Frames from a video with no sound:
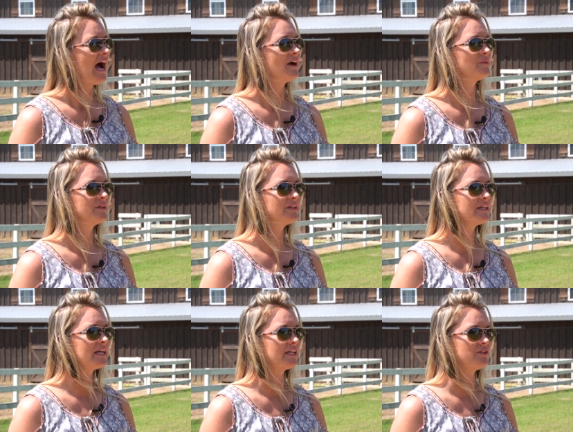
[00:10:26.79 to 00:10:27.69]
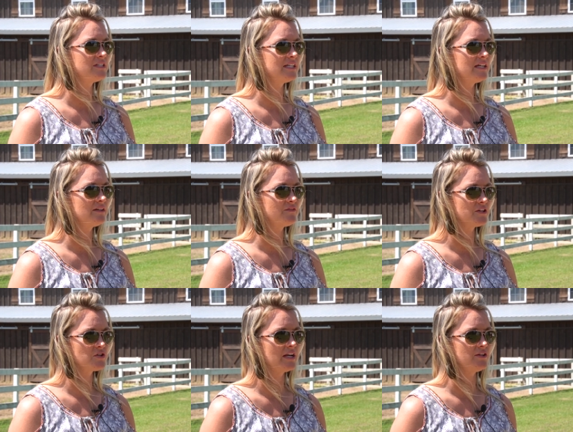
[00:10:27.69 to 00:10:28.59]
I really, I used to get frustrated.